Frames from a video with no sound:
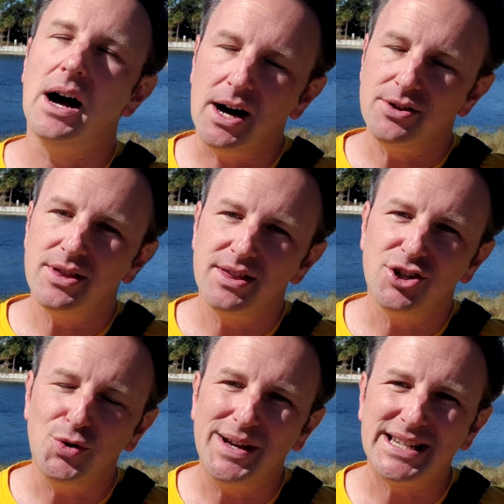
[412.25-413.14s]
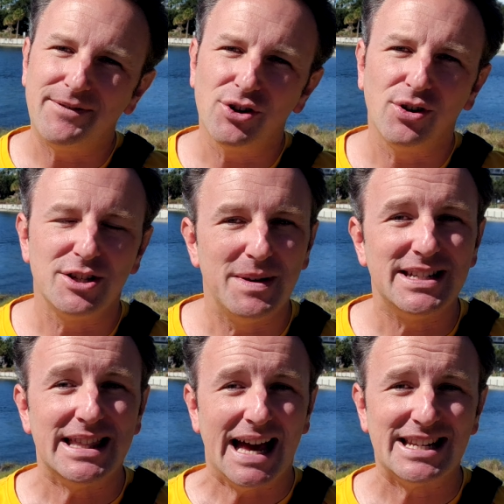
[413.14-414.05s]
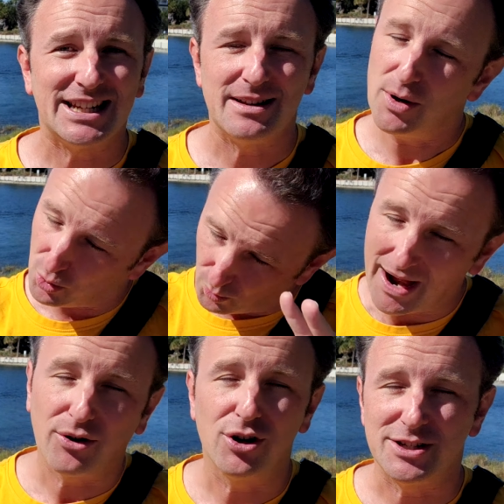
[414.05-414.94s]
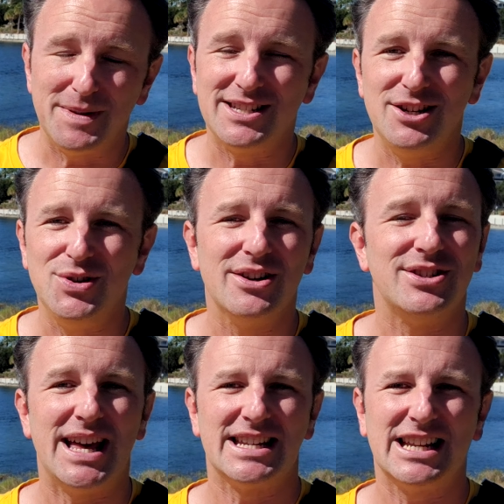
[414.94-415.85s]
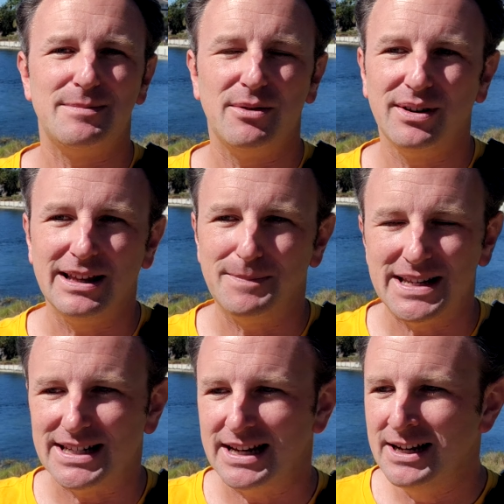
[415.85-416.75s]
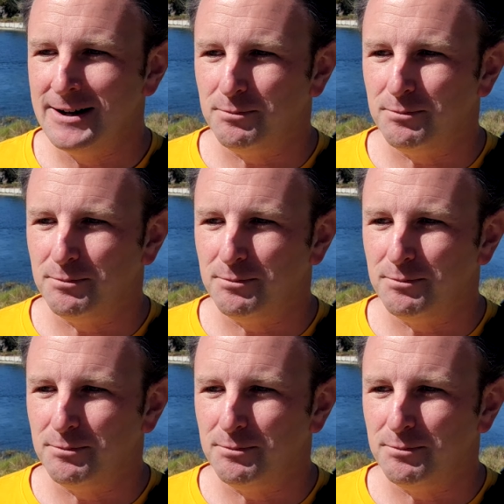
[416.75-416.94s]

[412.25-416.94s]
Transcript: Other than the two weeks after Christmas, that's gonna be around Christmas and New Year's, that's gonna be really busy.